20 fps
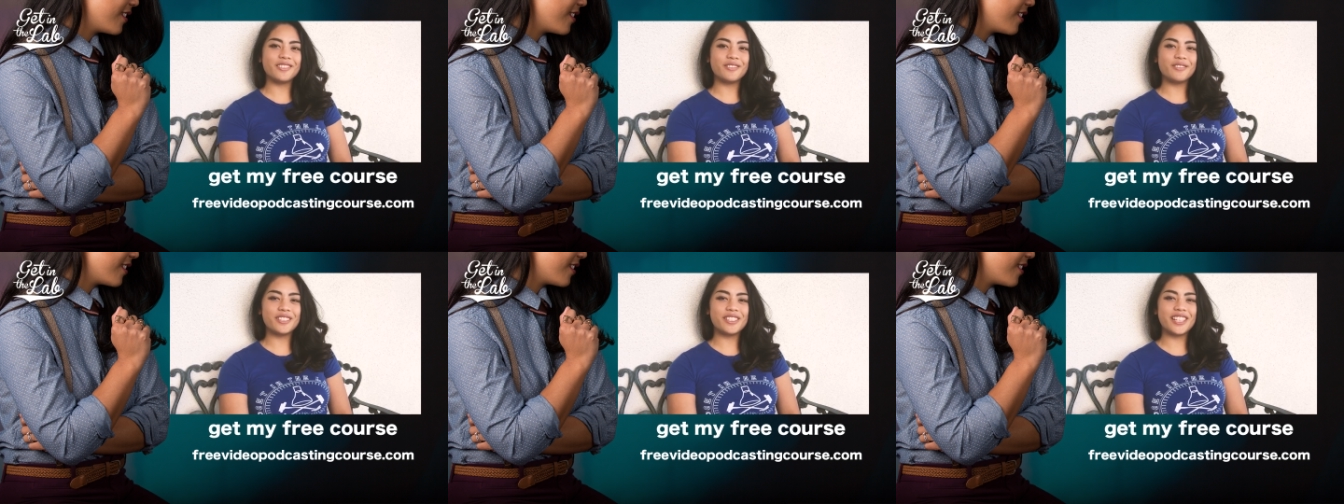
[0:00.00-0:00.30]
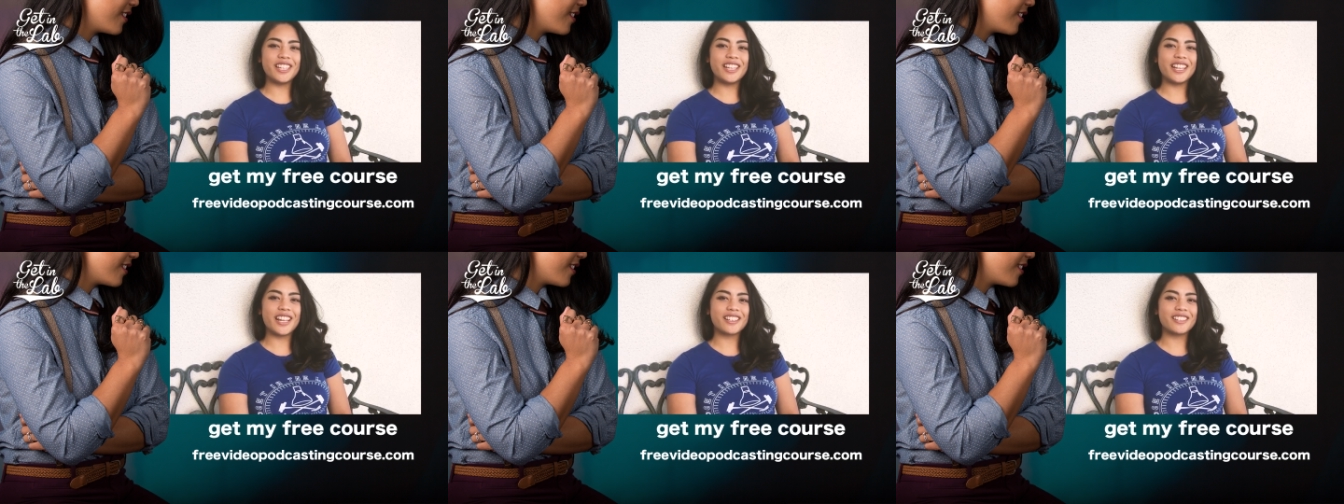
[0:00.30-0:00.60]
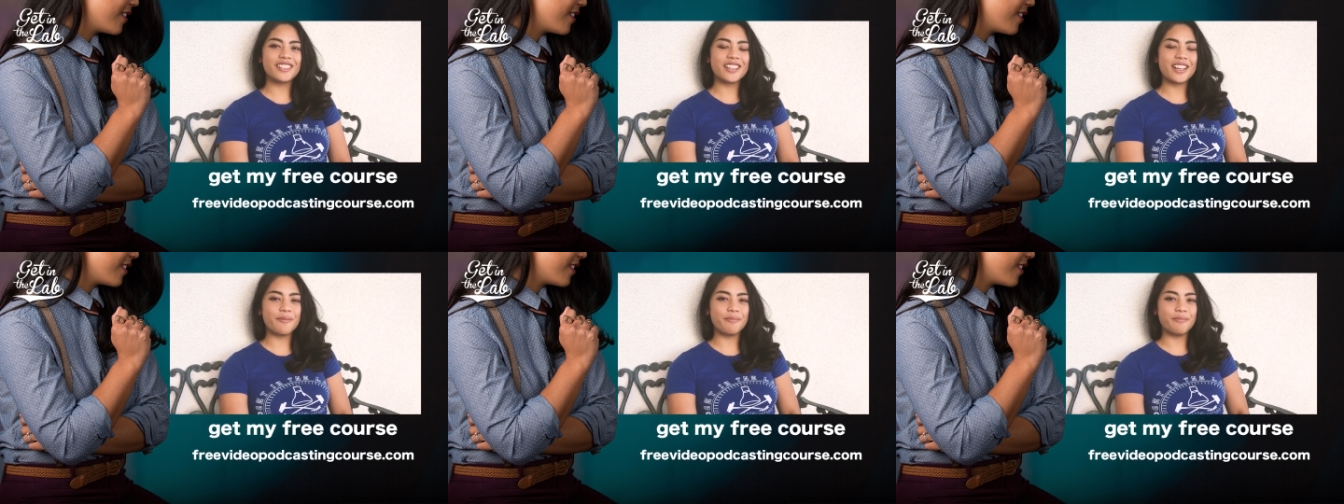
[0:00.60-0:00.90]
We'll see you
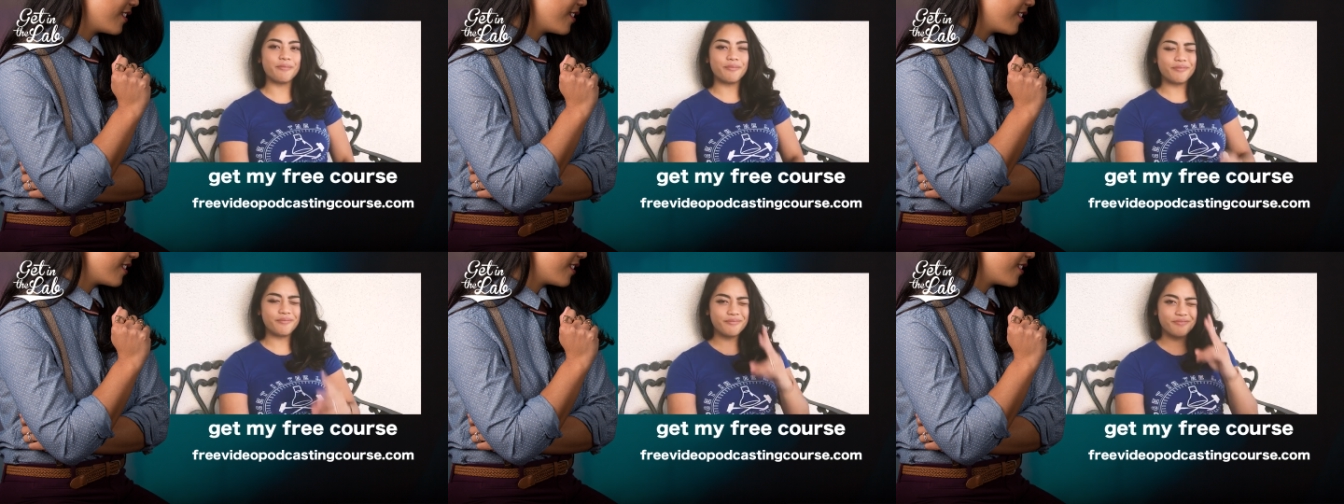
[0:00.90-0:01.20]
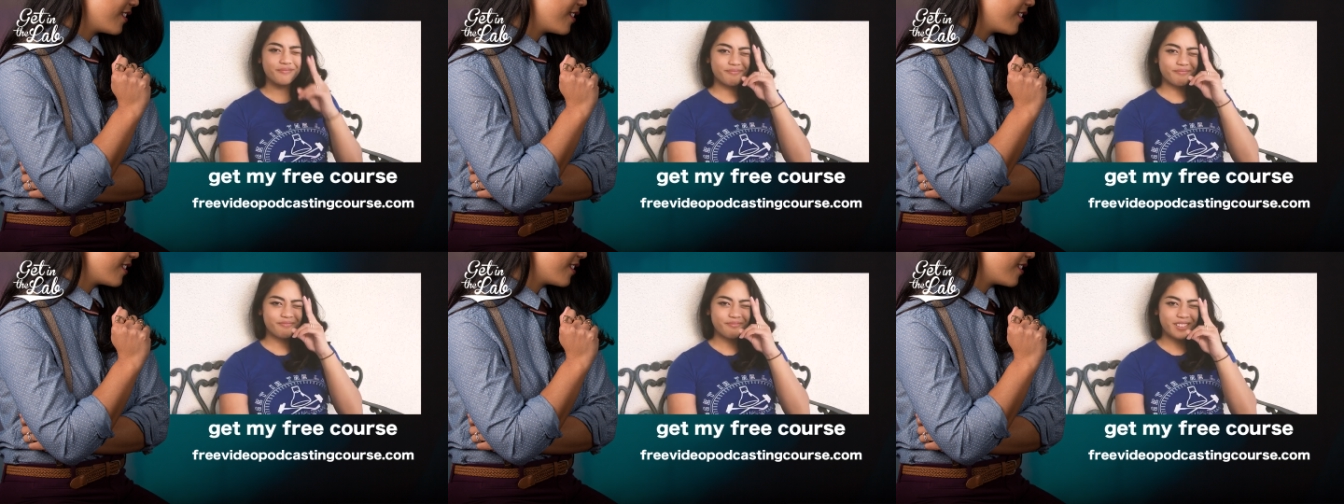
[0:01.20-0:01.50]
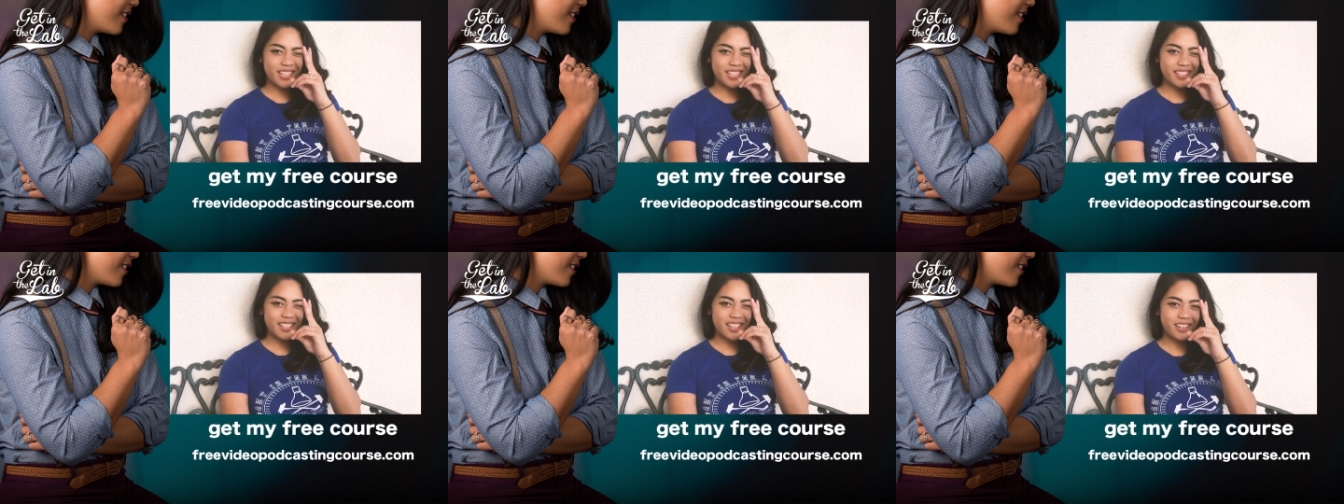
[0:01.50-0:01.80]
next time.
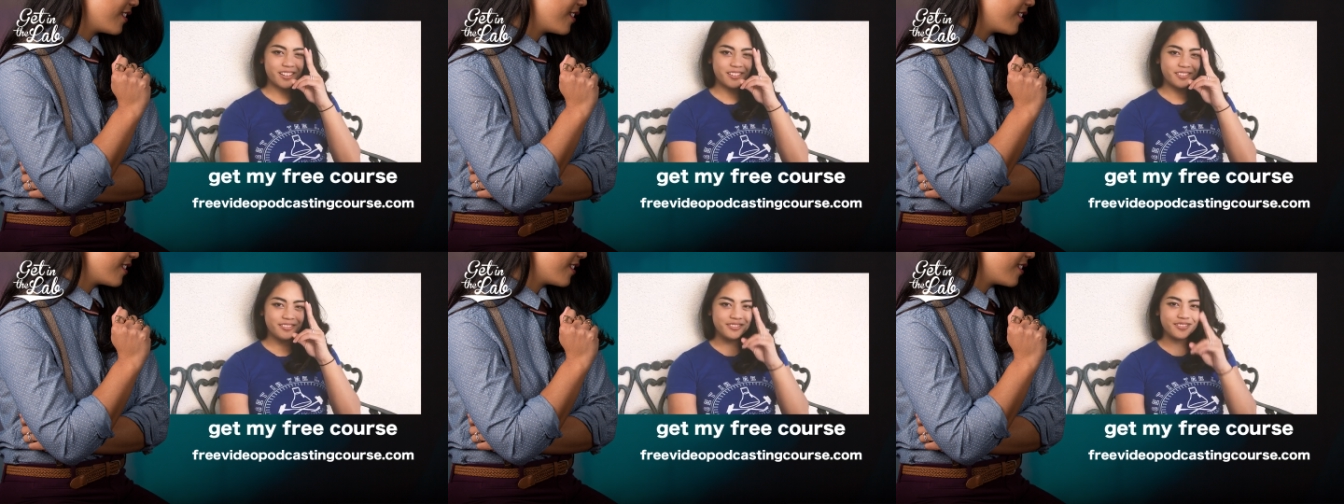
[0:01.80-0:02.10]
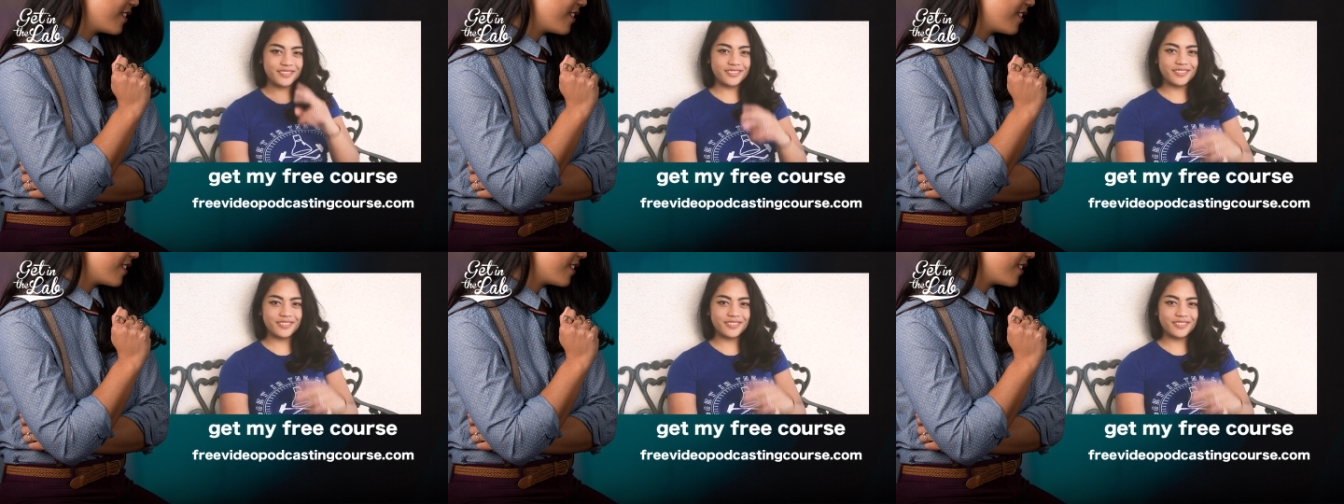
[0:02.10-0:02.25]
Peace out.